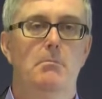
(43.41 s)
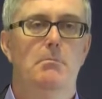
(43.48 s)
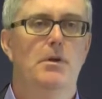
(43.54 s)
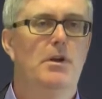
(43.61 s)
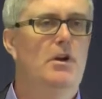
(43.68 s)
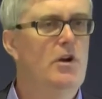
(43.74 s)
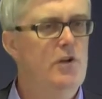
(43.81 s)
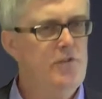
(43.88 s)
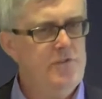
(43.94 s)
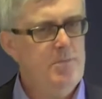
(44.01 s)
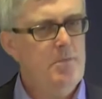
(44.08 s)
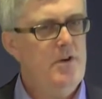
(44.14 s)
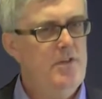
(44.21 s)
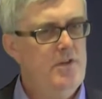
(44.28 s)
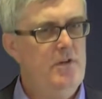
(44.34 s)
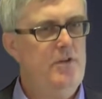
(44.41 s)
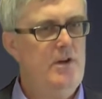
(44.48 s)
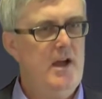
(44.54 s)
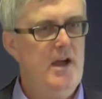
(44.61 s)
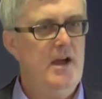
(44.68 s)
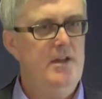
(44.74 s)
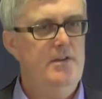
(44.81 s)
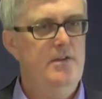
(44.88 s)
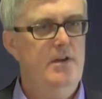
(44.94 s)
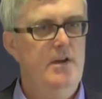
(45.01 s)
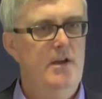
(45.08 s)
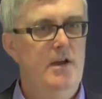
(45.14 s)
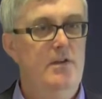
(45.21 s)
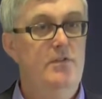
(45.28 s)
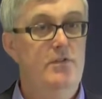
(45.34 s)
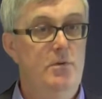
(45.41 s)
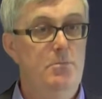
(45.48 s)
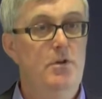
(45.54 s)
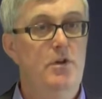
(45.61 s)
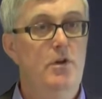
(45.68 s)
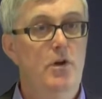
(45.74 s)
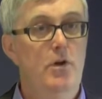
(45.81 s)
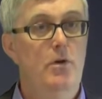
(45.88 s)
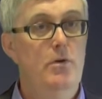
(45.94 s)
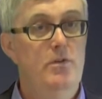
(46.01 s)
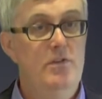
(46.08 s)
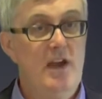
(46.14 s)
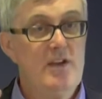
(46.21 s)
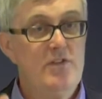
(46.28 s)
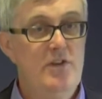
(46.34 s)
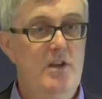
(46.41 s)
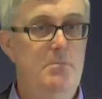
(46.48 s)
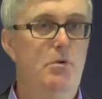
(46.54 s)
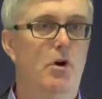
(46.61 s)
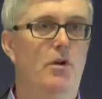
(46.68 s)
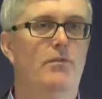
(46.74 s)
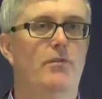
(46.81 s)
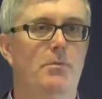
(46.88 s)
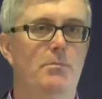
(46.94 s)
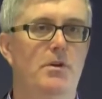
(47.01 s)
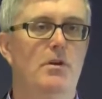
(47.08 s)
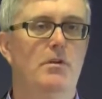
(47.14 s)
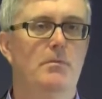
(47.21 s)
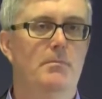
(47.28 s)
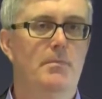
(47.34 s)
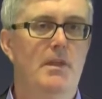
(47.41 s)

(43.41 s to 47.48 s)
But a customer, on the other hand, is someone who has actually bought from you,